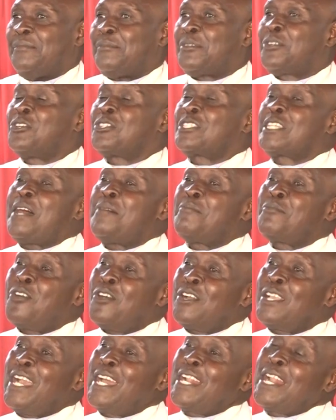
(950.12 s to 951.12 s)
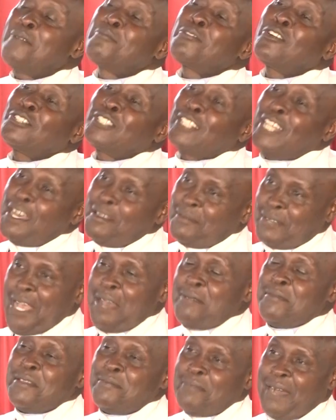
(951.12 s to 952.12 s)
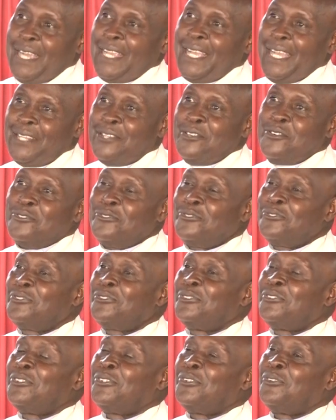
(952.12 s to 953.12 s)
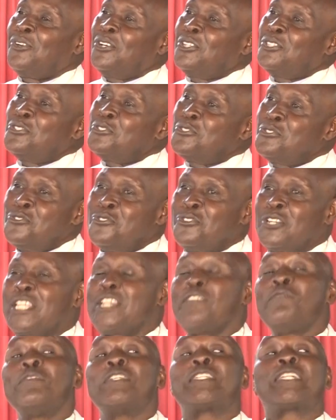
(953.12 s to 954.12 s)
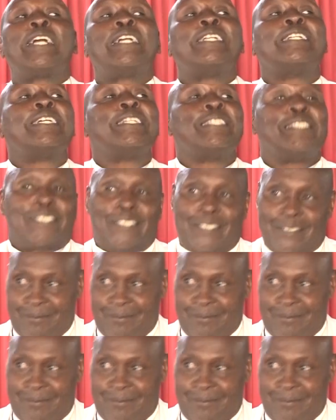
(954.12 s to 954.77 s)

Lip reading: Because I'm going and I'm not coming back, I know. What do you do? Give me 10 days.